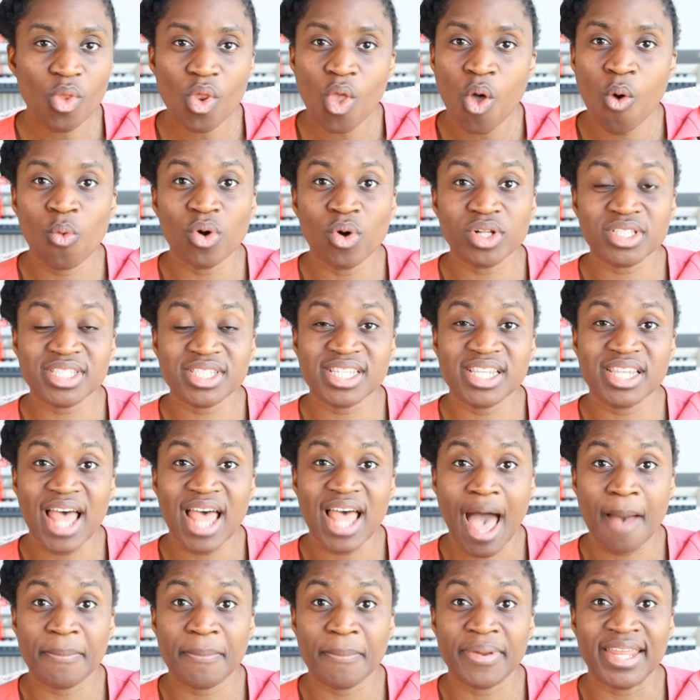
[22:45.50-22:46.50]
What's
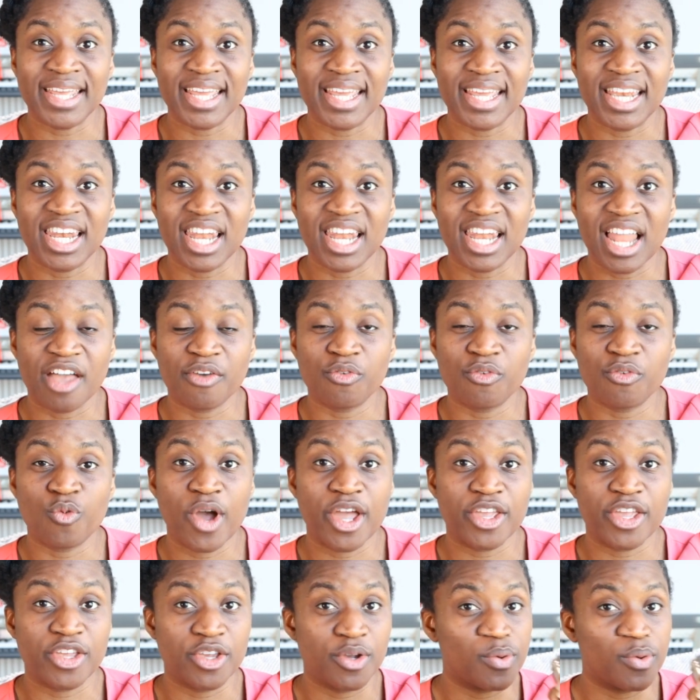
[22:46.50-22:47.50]
happening in life where
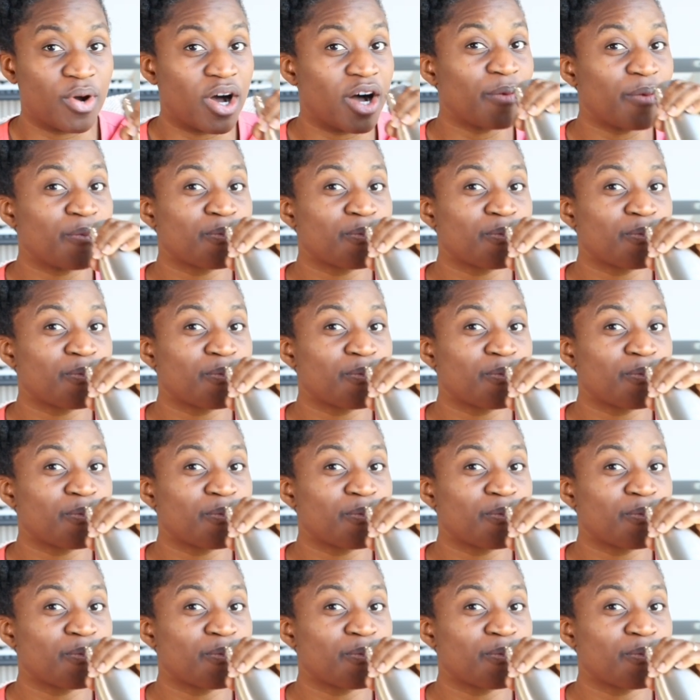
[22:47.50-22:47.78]
you are?